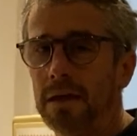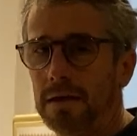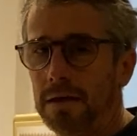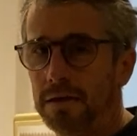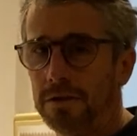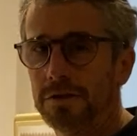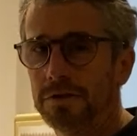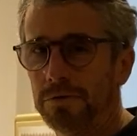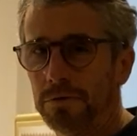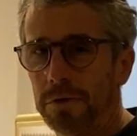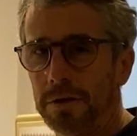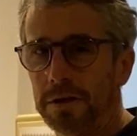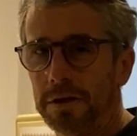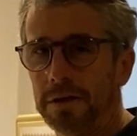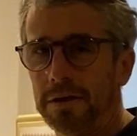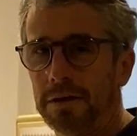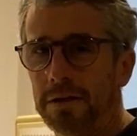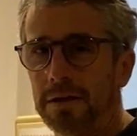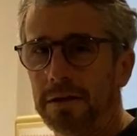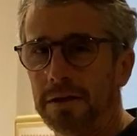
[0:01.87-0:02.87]

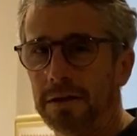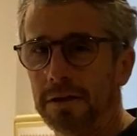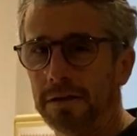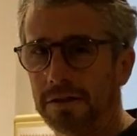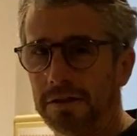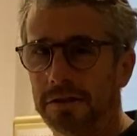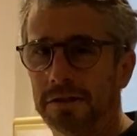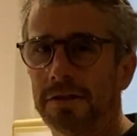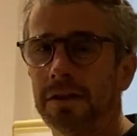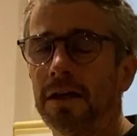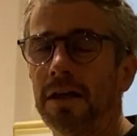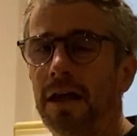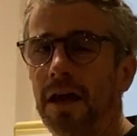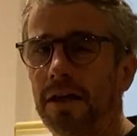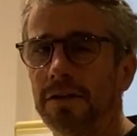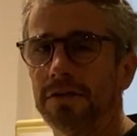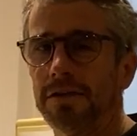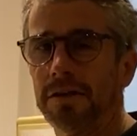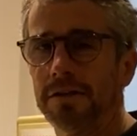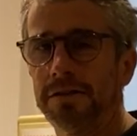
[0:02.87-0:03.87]
History is,
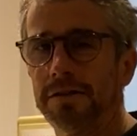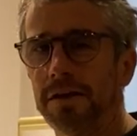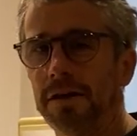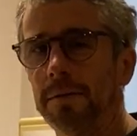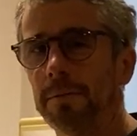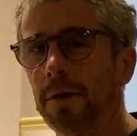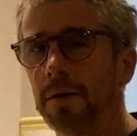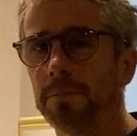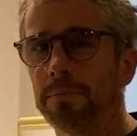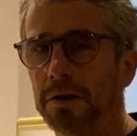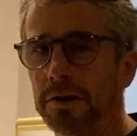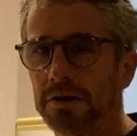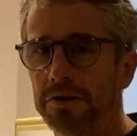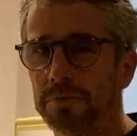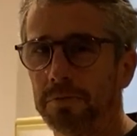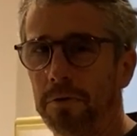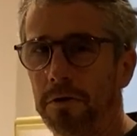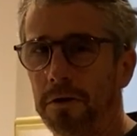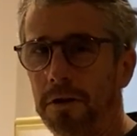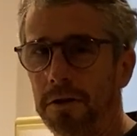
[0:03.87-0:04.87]
as they say about
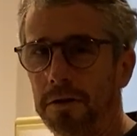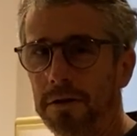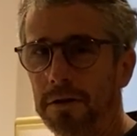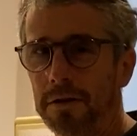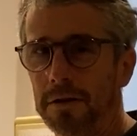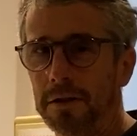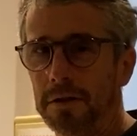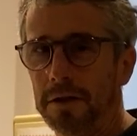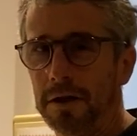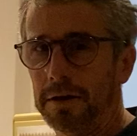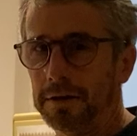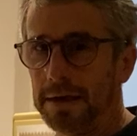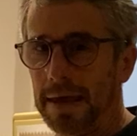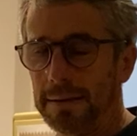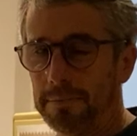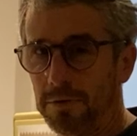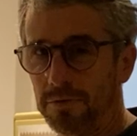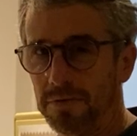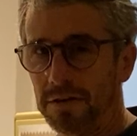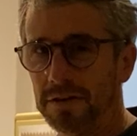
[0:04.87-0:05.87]
baseball, a
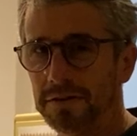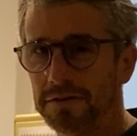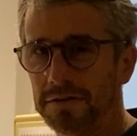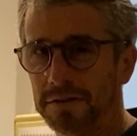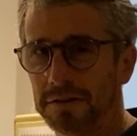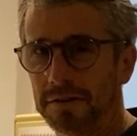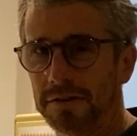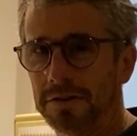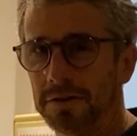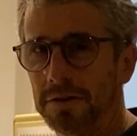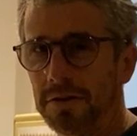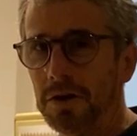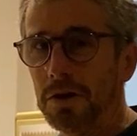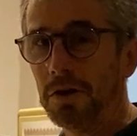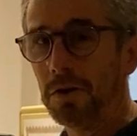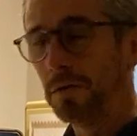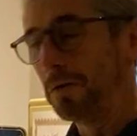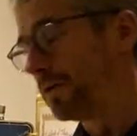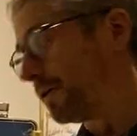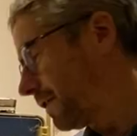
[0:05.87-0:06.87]
game of inches.
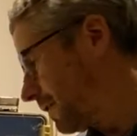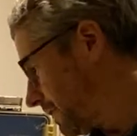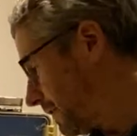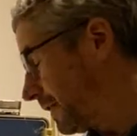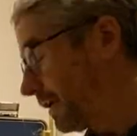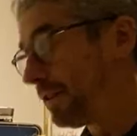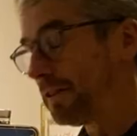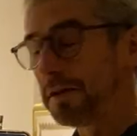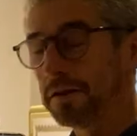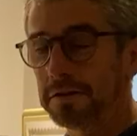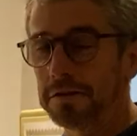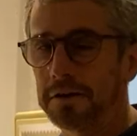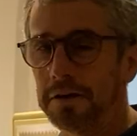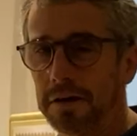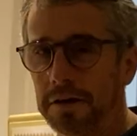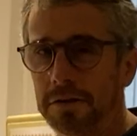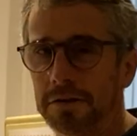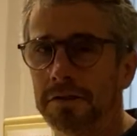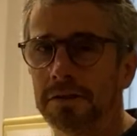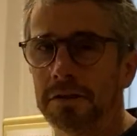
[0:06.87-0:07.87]
Or in this
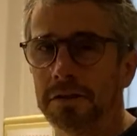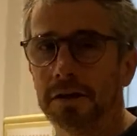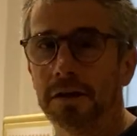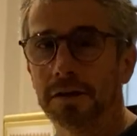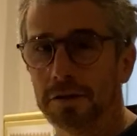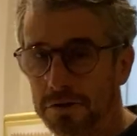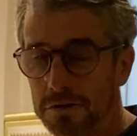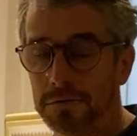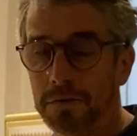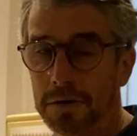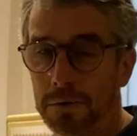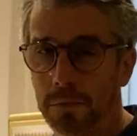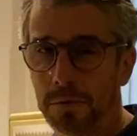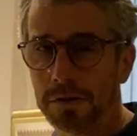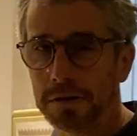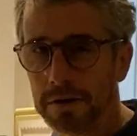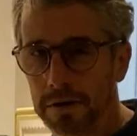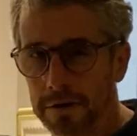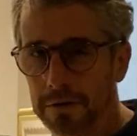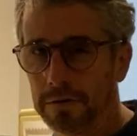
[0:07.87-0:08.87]
case, history
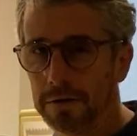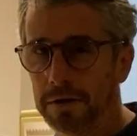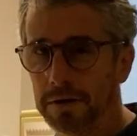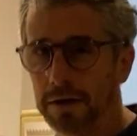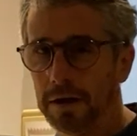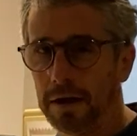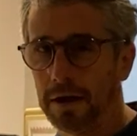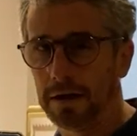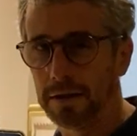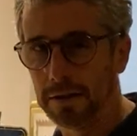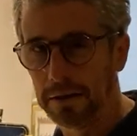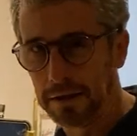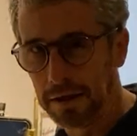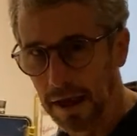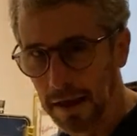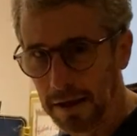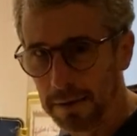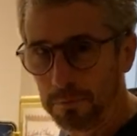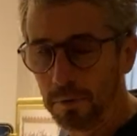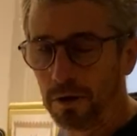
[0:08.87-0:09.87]
was literally a
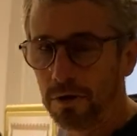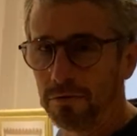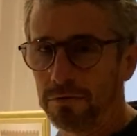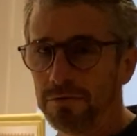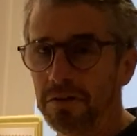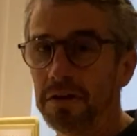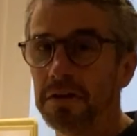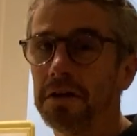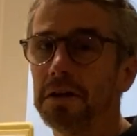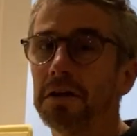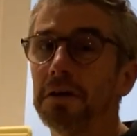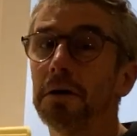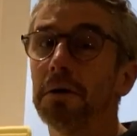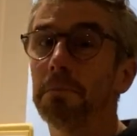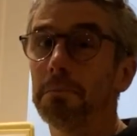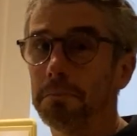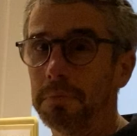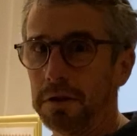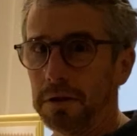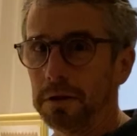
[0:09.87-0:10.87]
game of
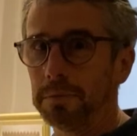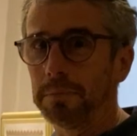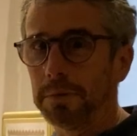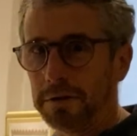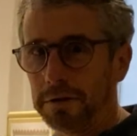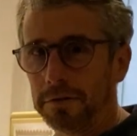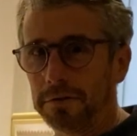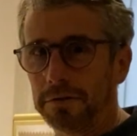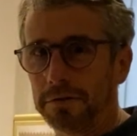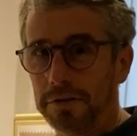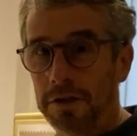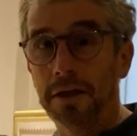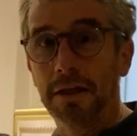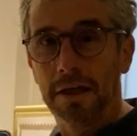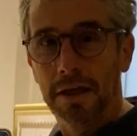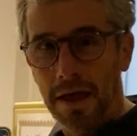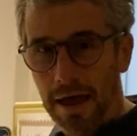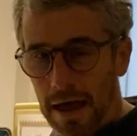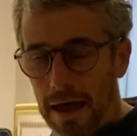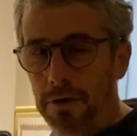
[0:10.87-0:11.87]
millimeters.
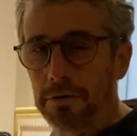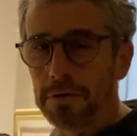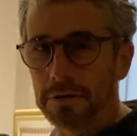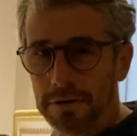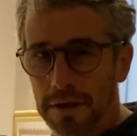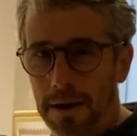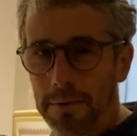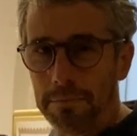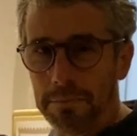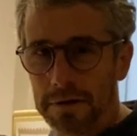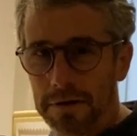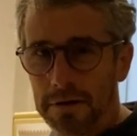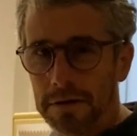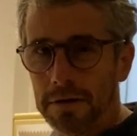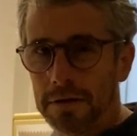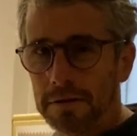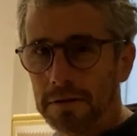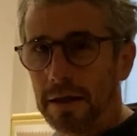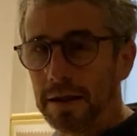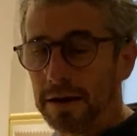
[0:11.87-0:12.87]
How could that
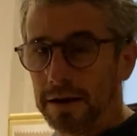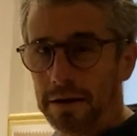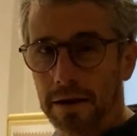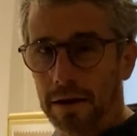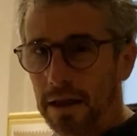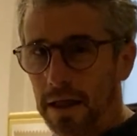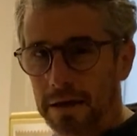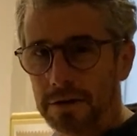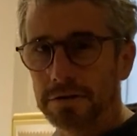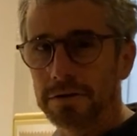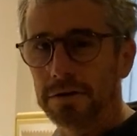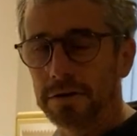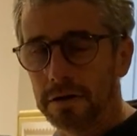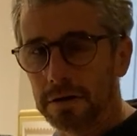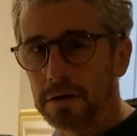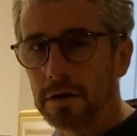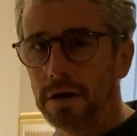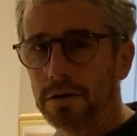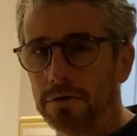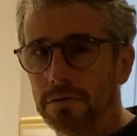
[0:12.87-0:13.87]
be that an election in
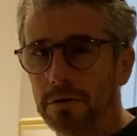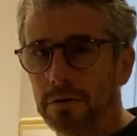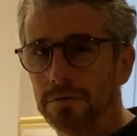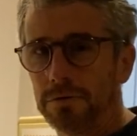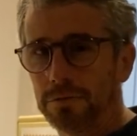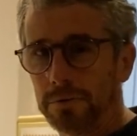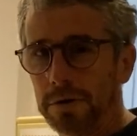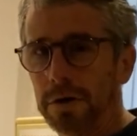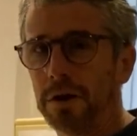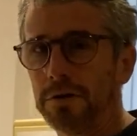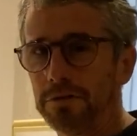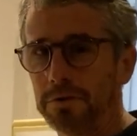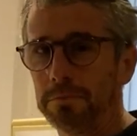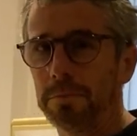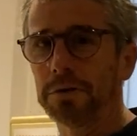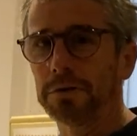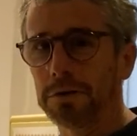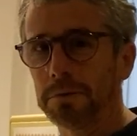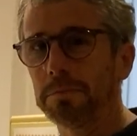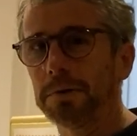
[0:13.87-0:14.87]
a country of 300
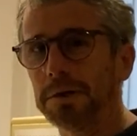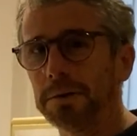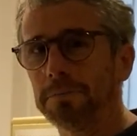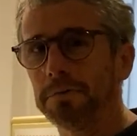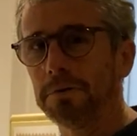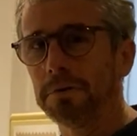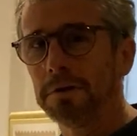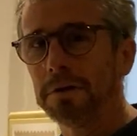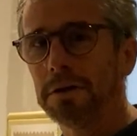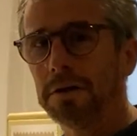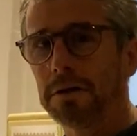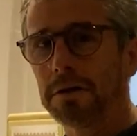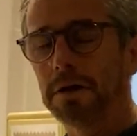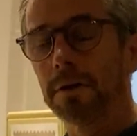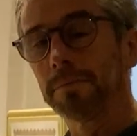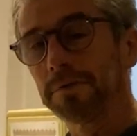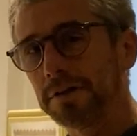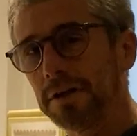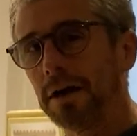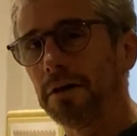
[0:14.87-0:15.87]
million people
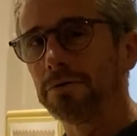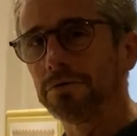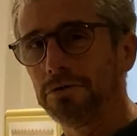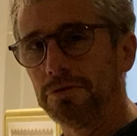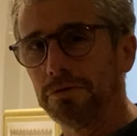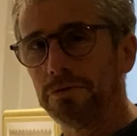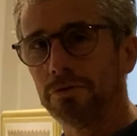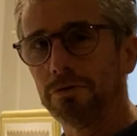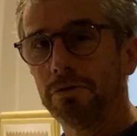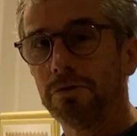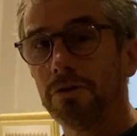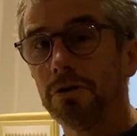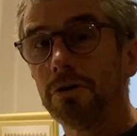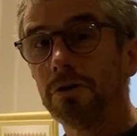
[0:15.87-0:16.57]
comes down to